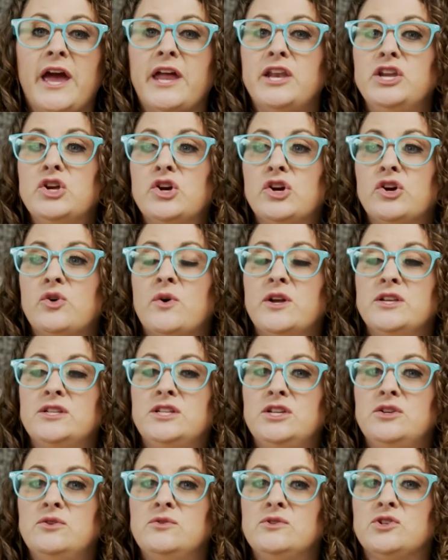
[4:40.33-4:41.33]
and you're going
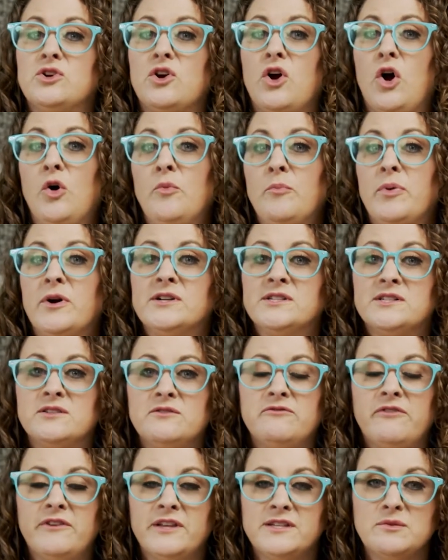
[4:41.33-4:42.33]
to use your own
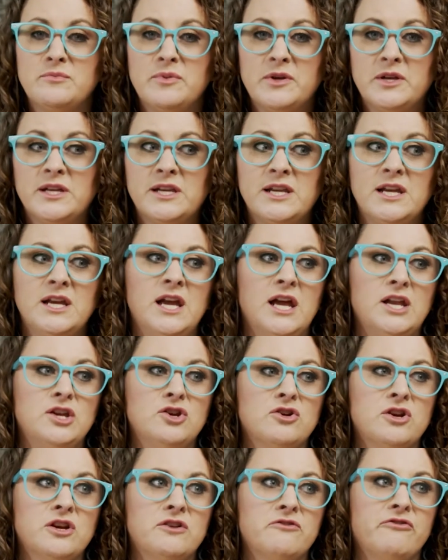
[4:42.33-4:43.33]
personal visibility and you're going to